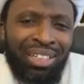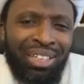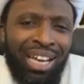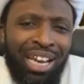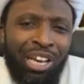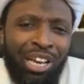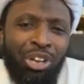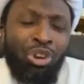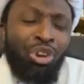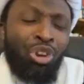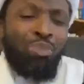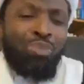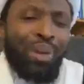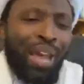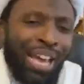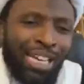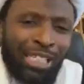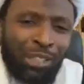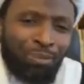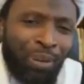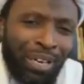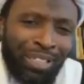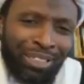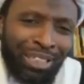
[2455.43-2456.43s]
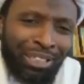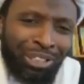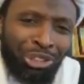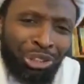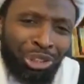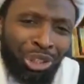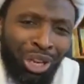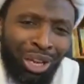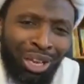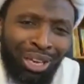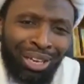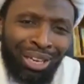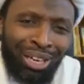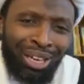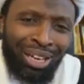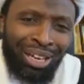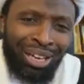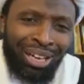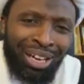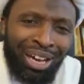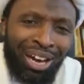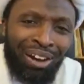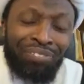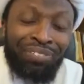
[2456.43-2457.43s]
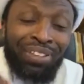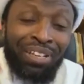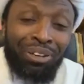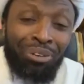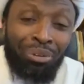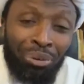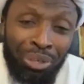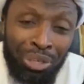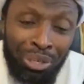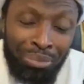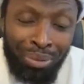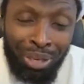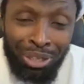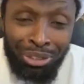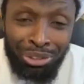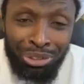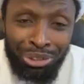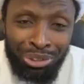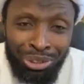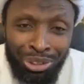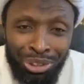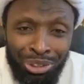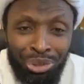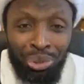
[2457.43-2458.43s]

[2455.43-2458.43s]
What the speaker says: And you will be expected, inshallah, after the holy month,